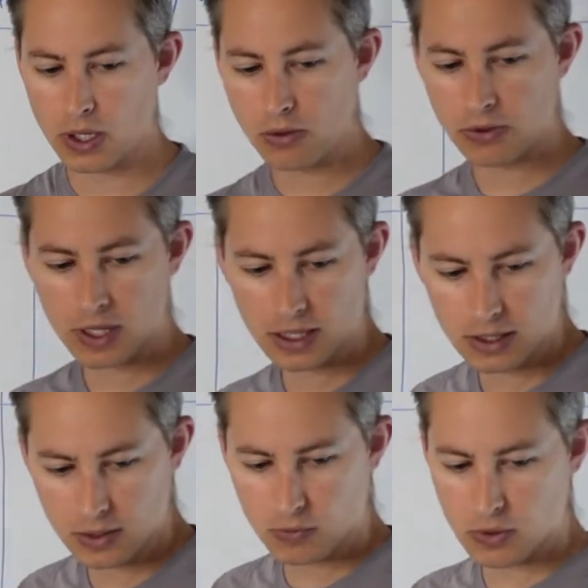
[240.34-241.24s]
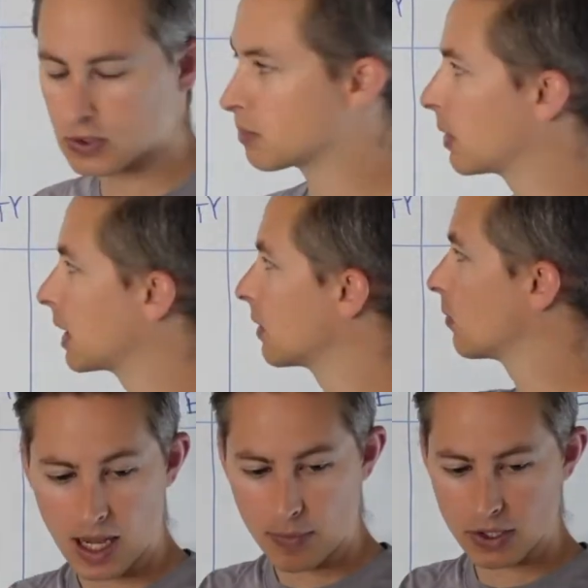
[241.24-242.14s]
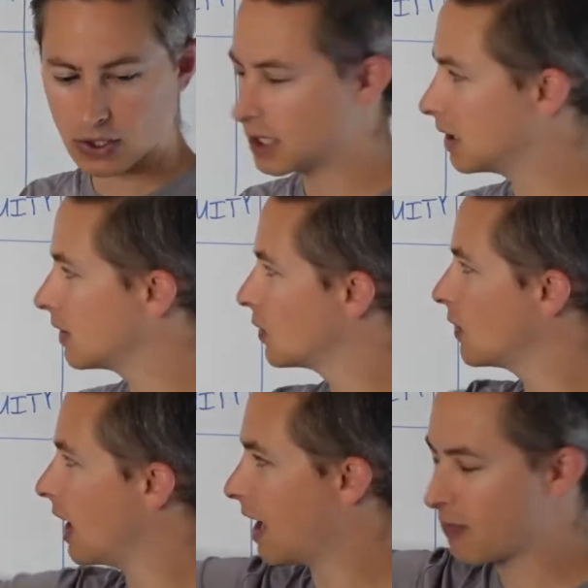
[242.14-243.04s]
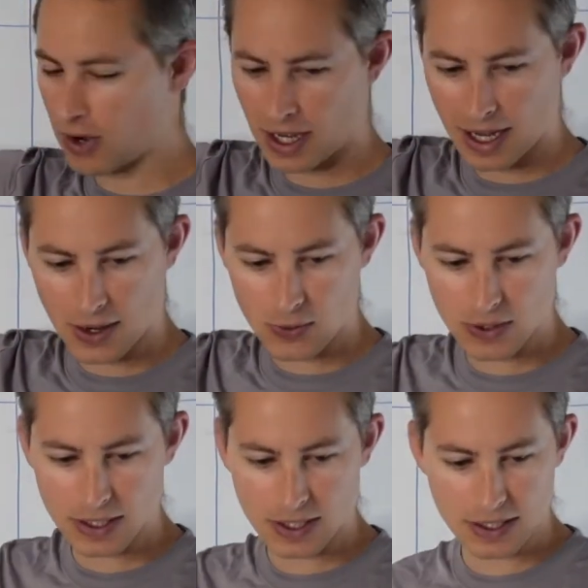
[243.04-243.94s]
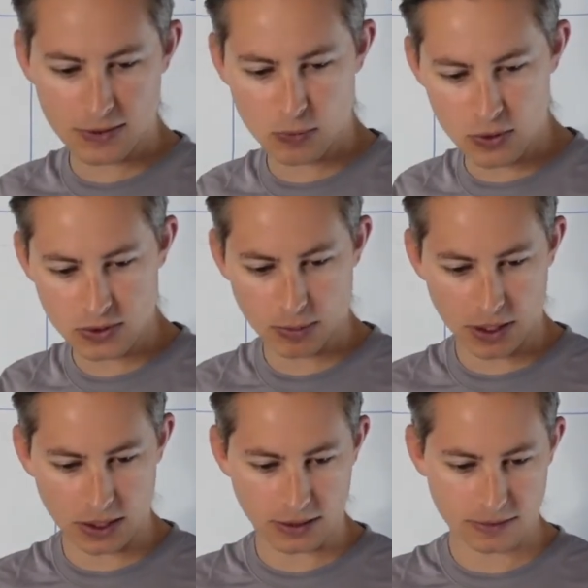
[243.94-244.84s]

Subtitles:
do you think in Rooster Money? How much E do you have right now in Rooster Money?